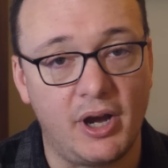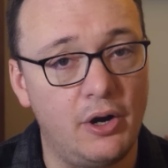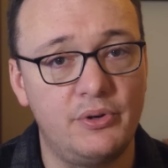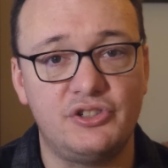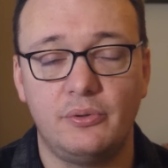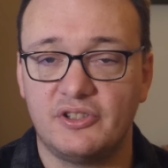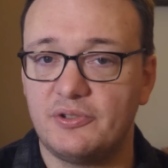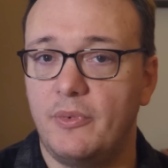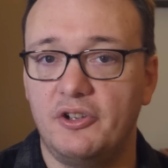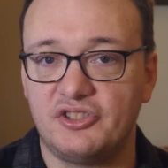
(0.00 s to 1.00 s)
I always do a
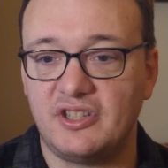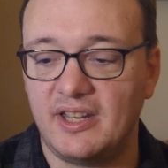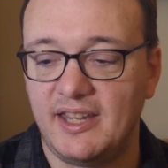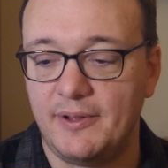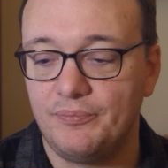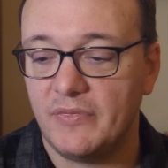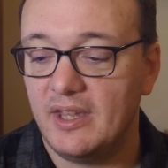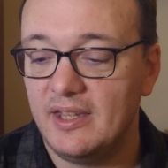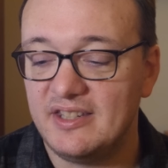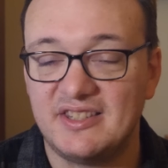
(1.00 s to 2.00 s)
small study
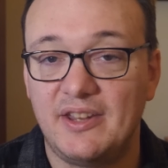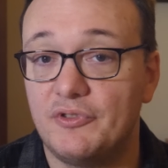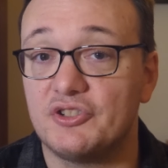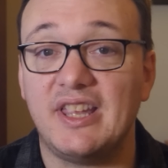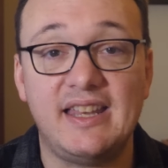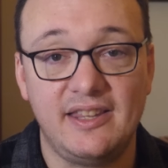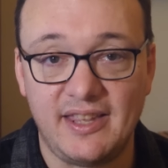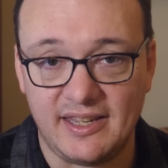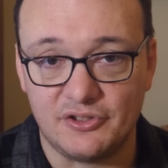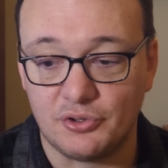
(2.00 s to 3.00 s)
to see if there's
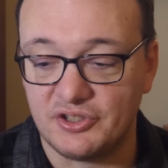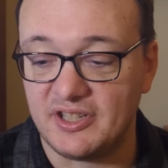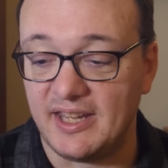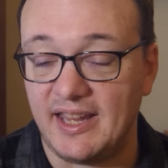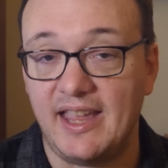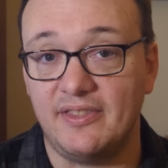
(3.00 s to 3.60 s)
anything interesting.